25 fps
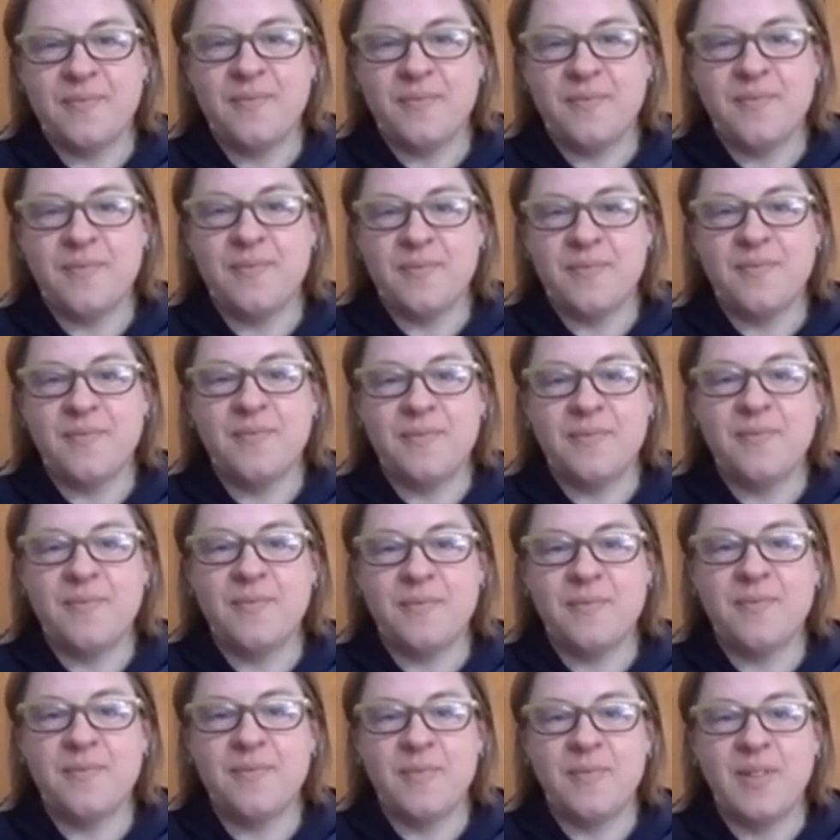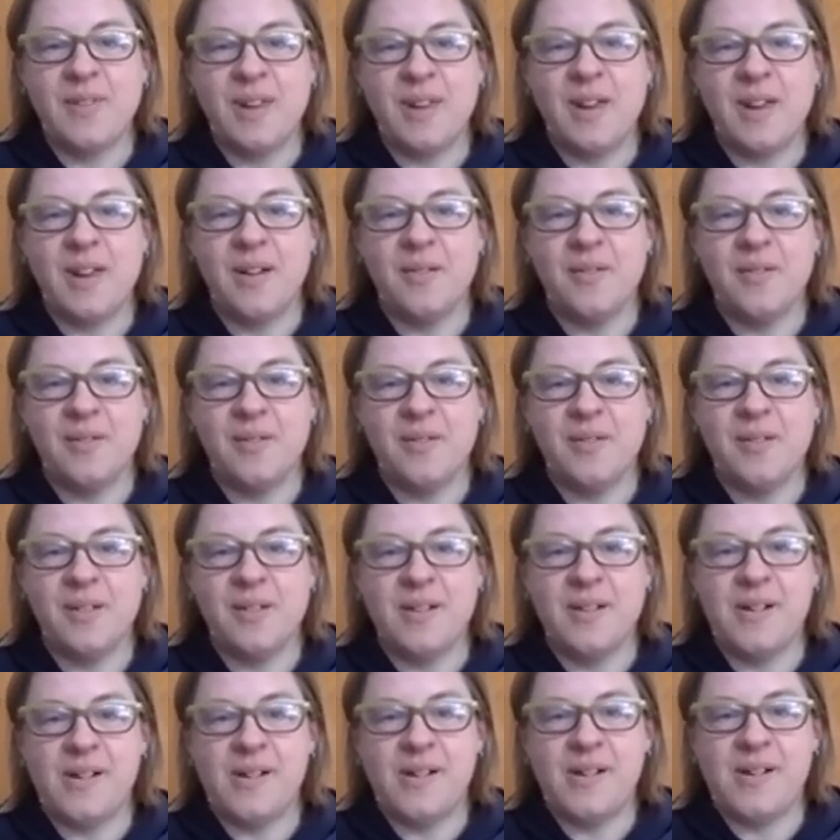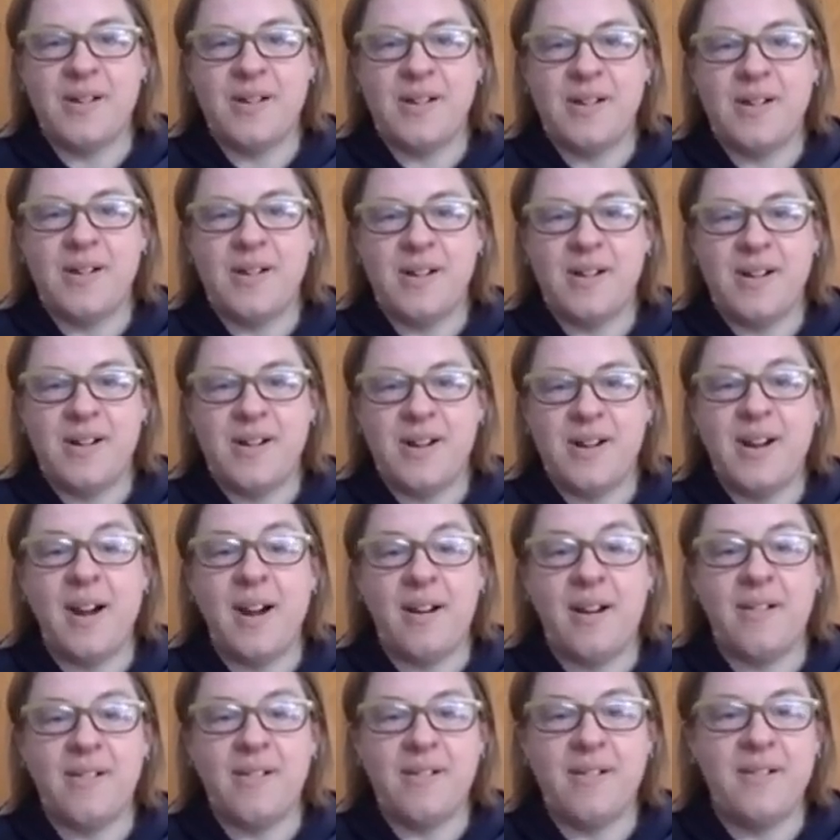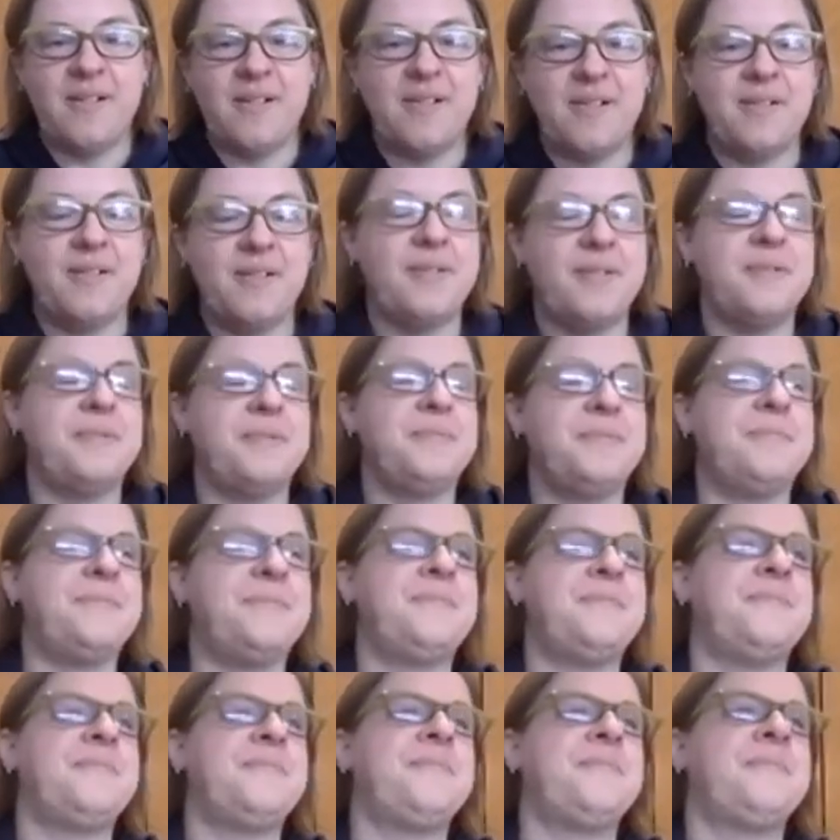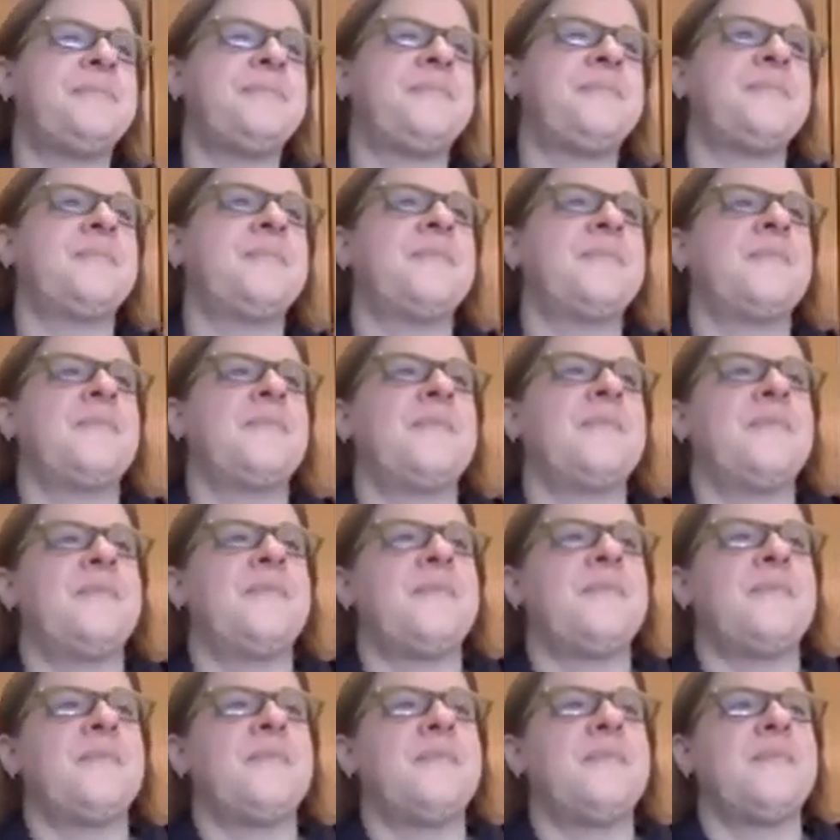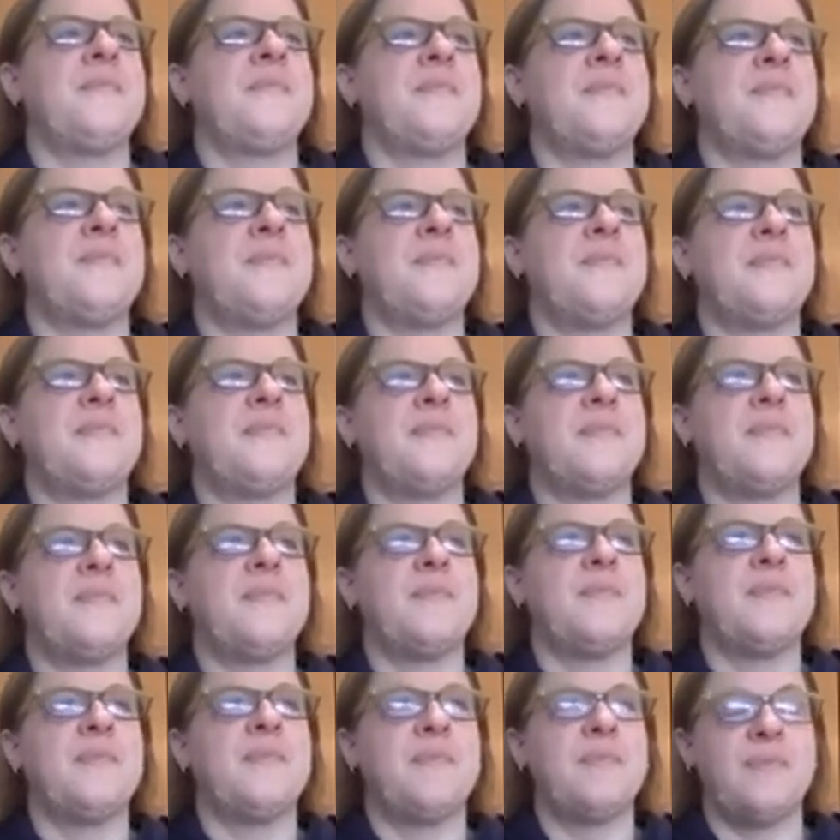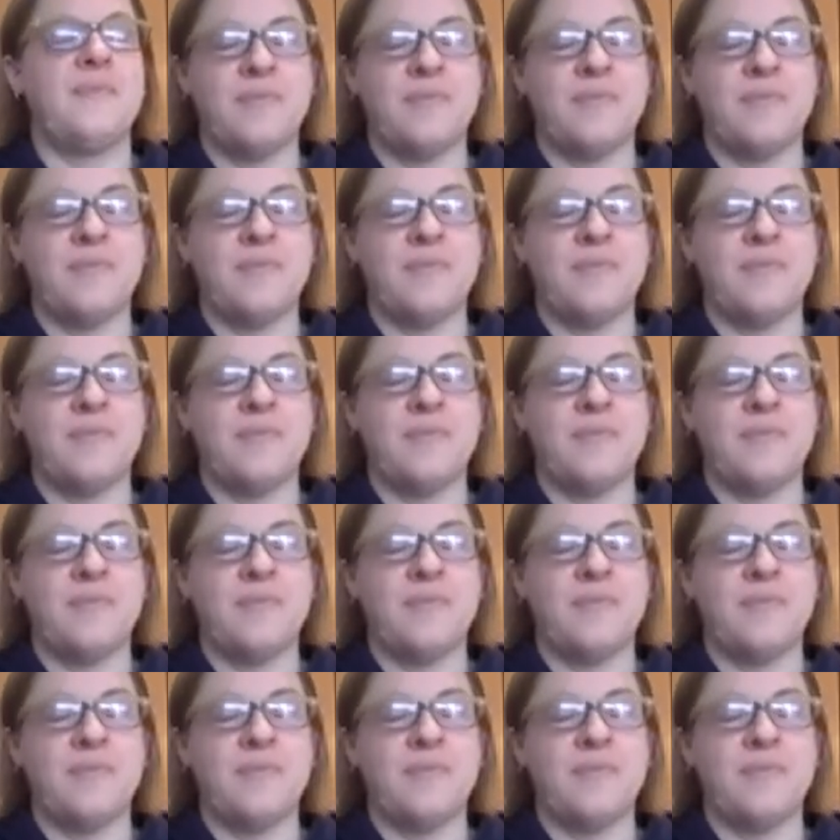This person isn't speaking.